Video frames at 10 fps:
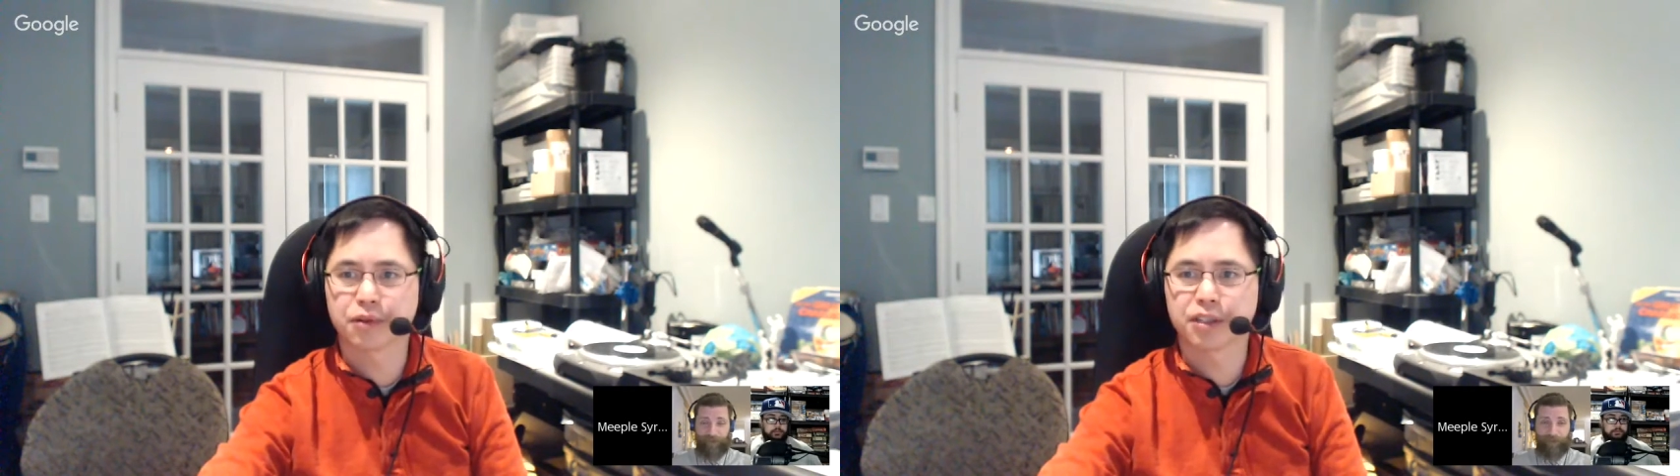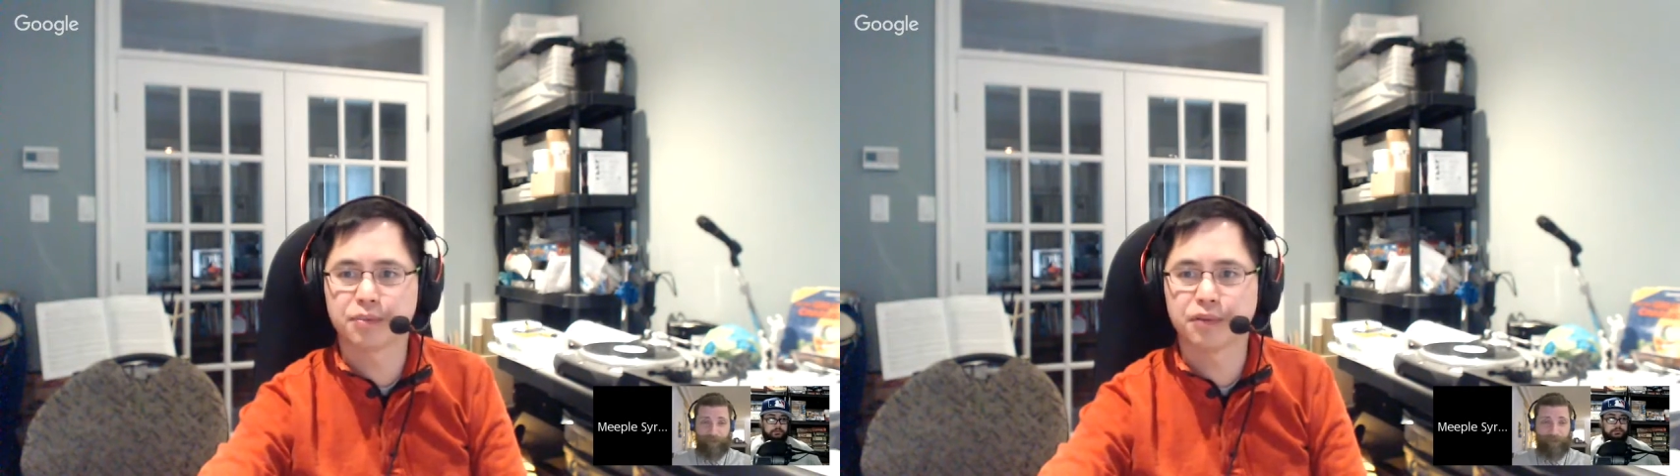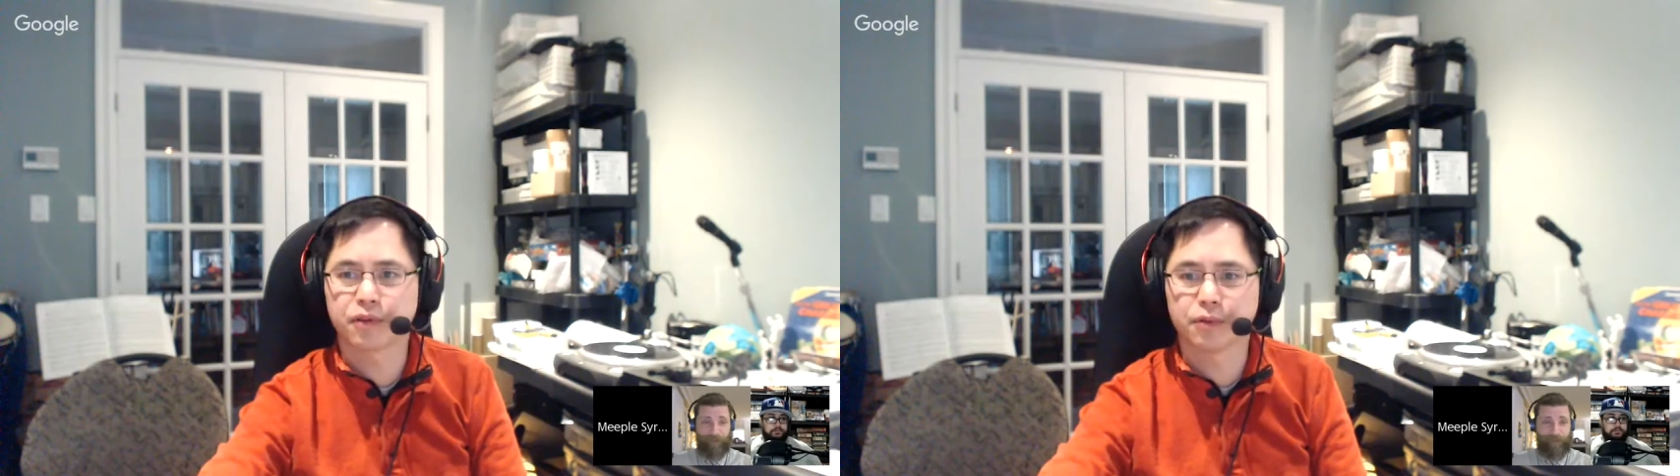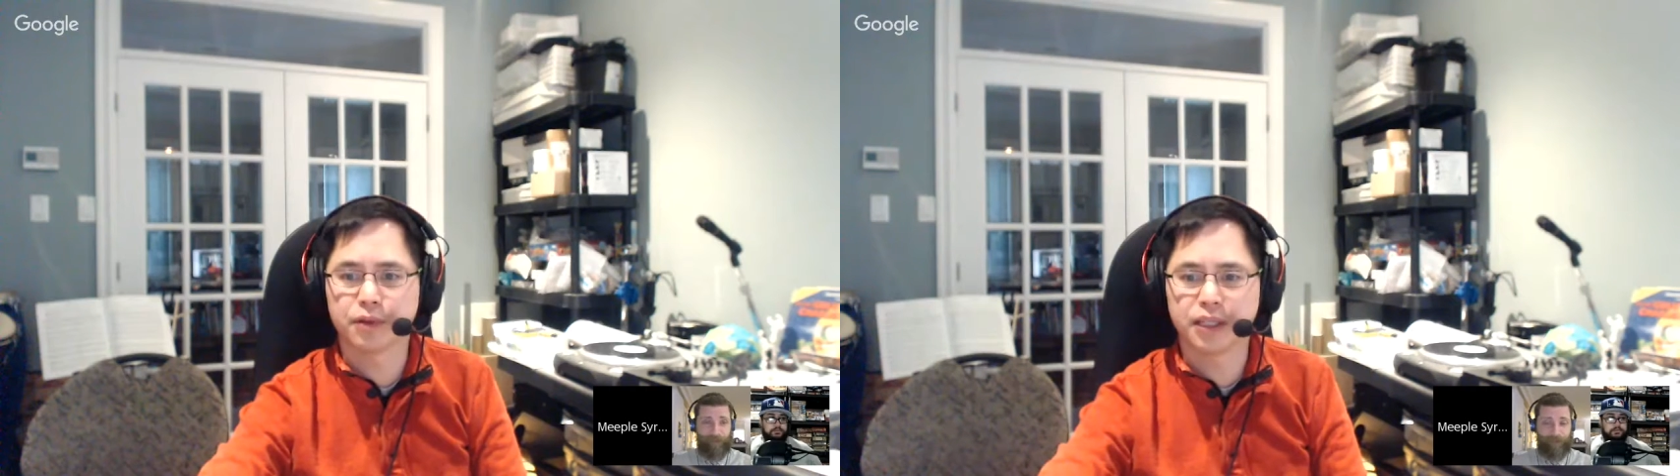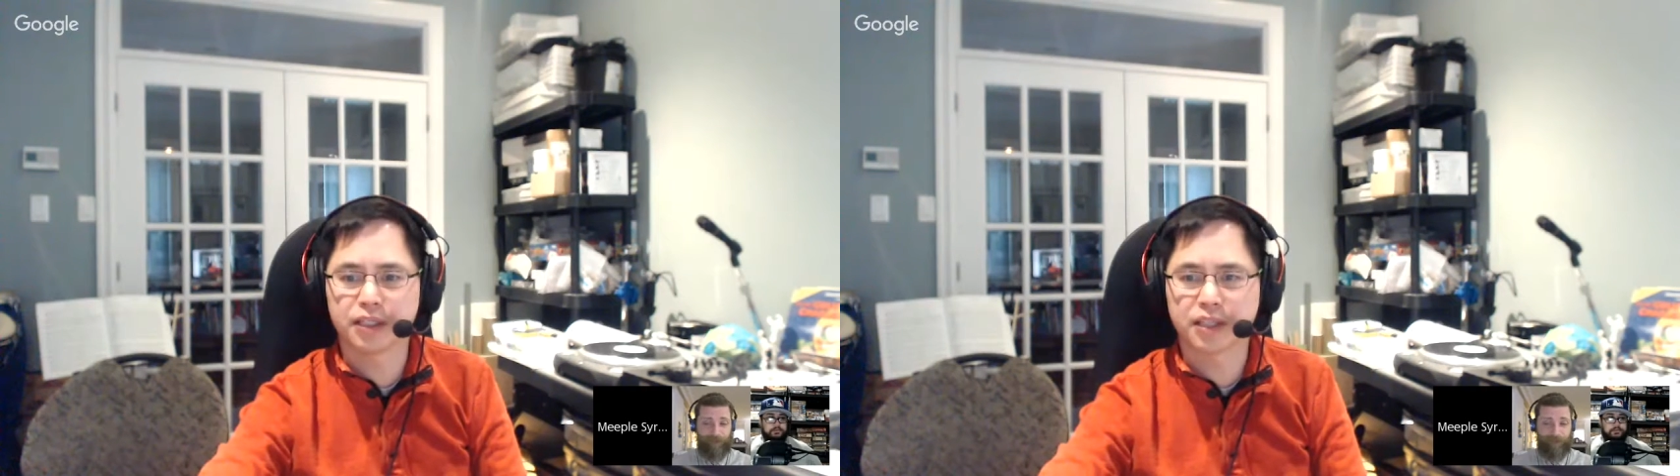words before
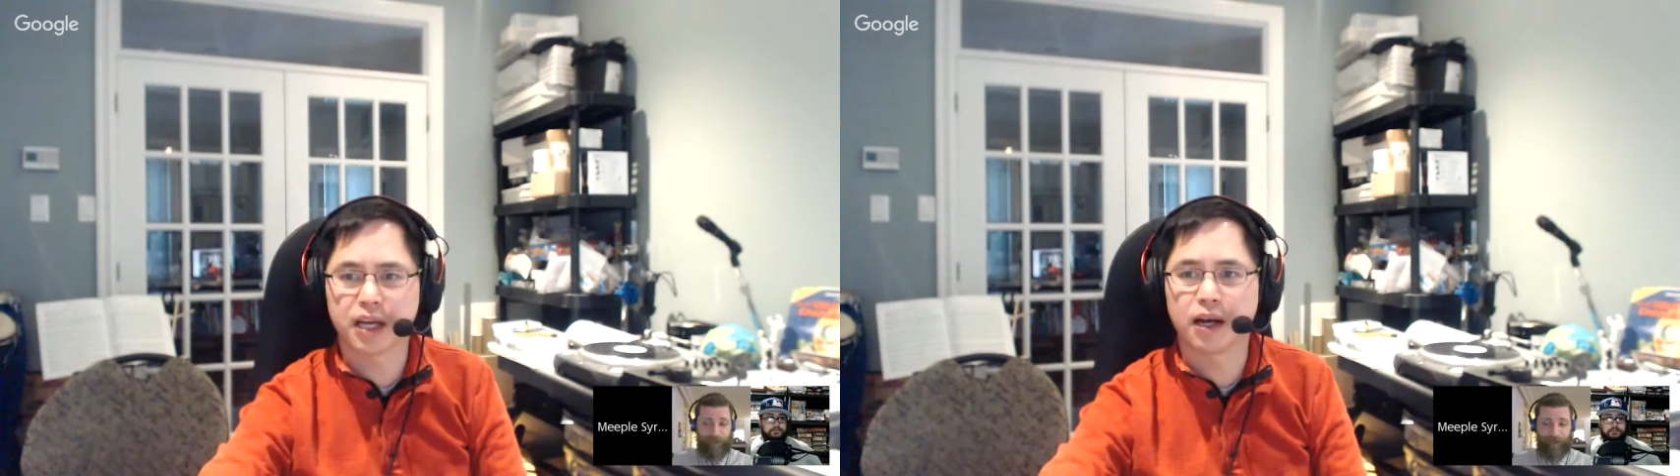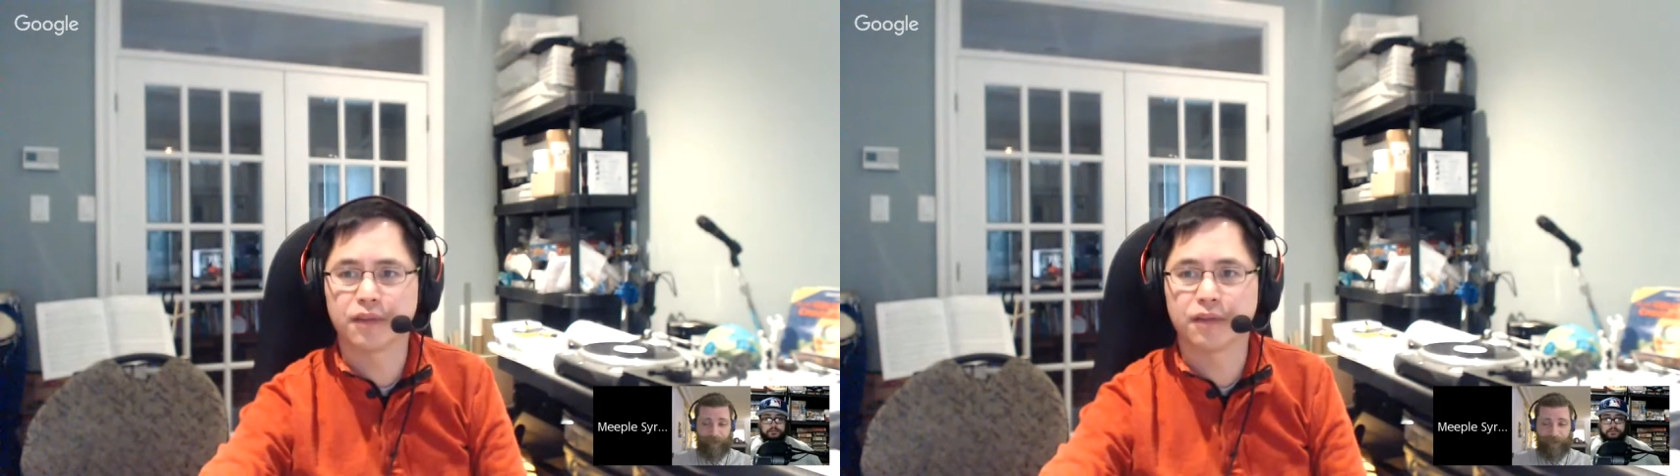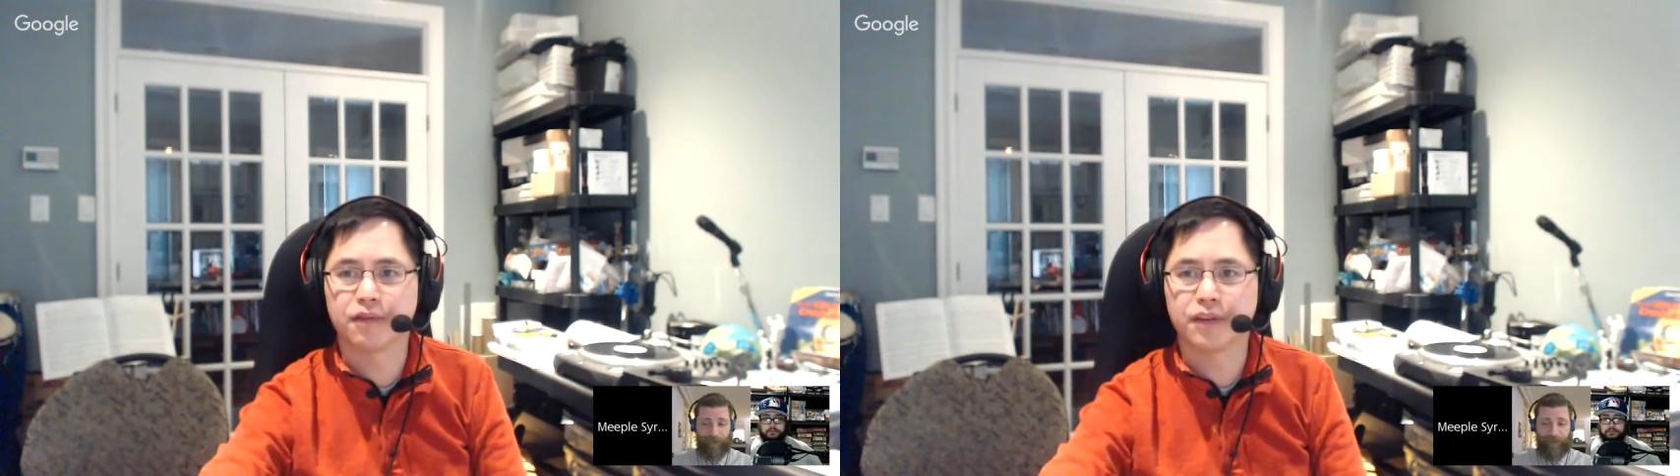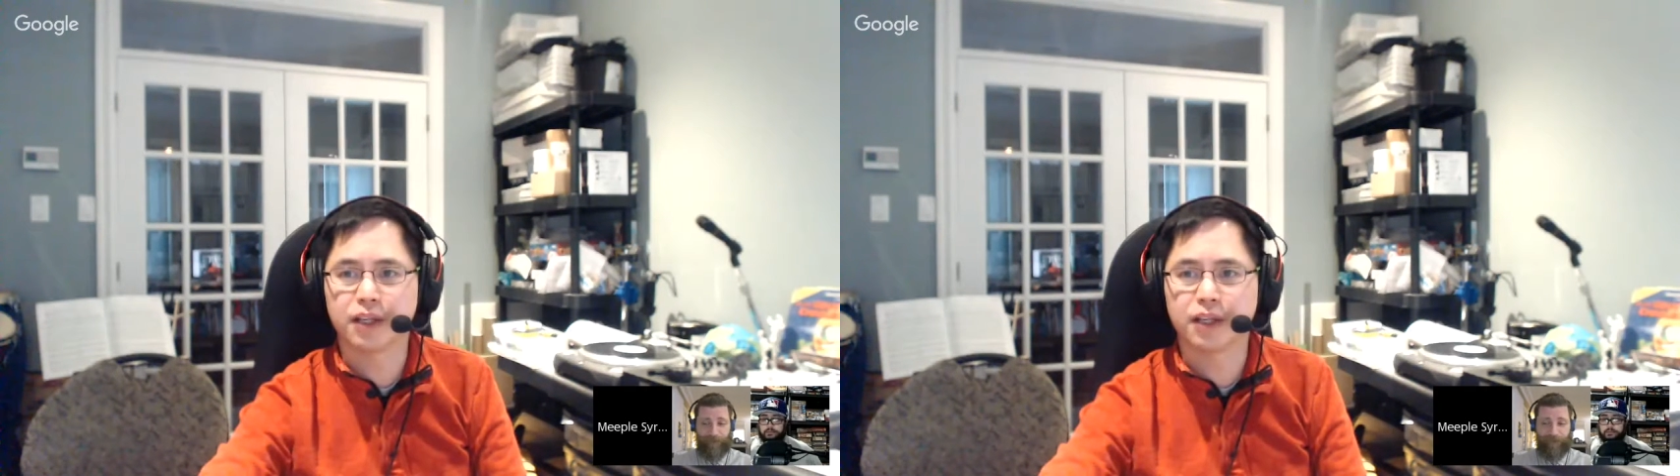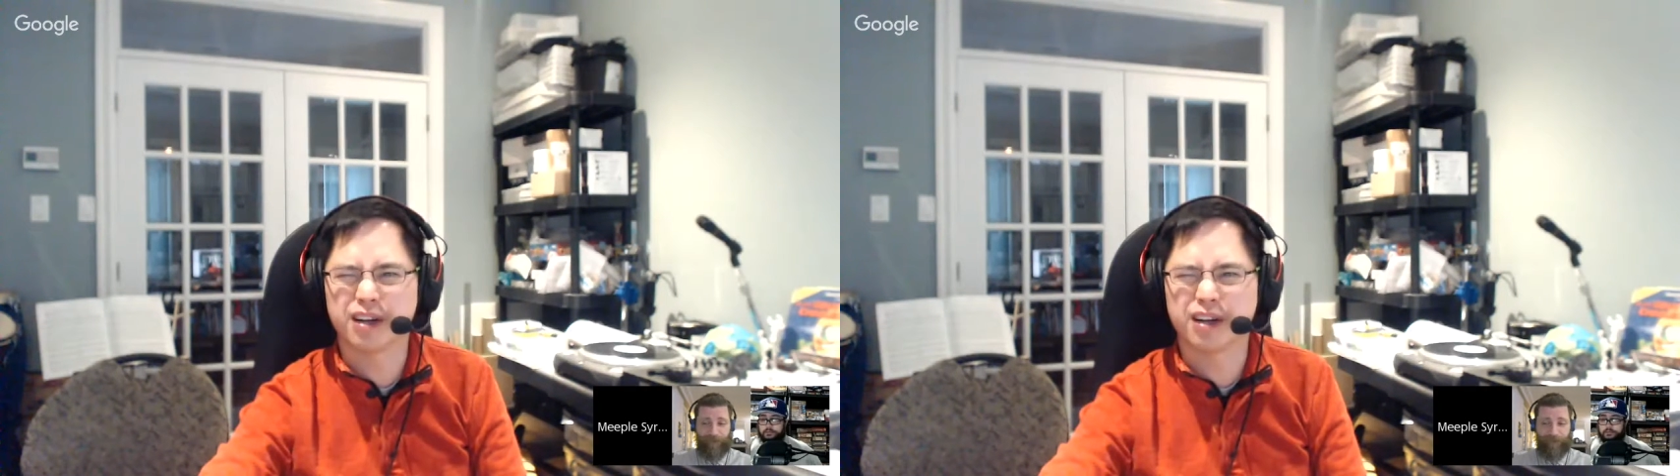we sign off the feed?